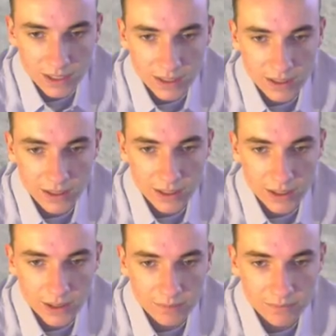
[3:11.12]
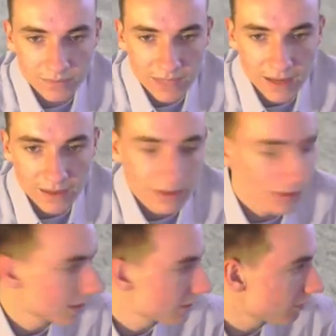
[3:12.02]
yeah,
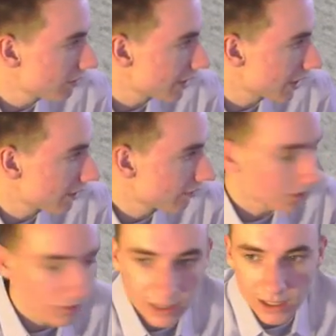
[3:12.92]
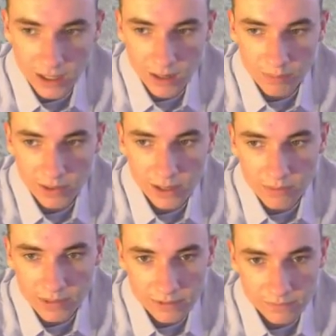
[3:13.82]
this one kind of goes like up a little
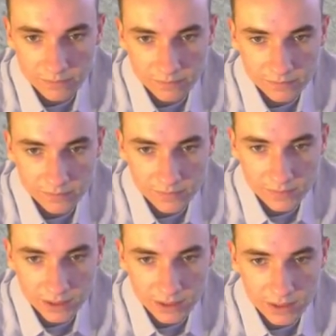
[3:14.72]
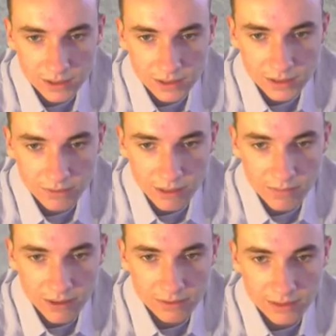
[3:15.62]
bit, like right
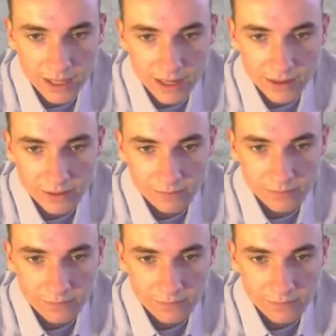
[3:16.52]
about there,